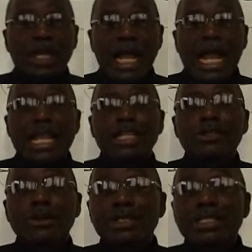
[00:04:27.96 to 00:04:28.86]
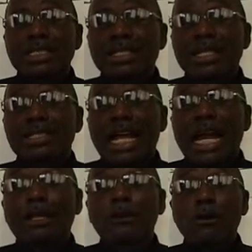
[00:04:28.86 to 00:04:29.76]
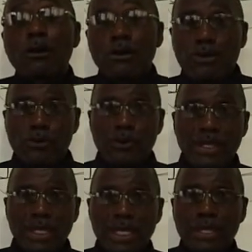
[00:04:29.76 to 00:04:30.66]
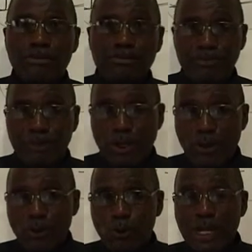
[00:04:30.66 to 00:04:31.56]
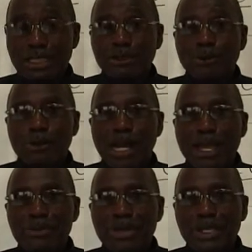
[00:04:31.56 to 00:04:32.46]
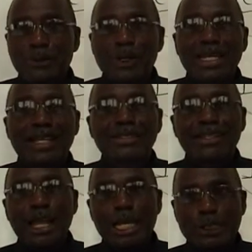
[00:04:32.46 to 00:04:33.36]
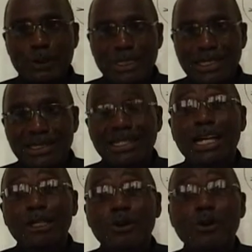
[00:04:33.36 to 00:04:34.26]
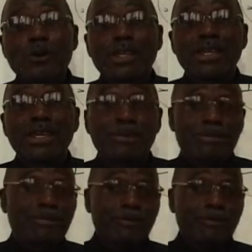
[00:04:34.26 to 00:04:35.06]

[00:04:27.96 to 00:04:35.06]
I don't get along with him. What do I mean when I say I don't get along with him?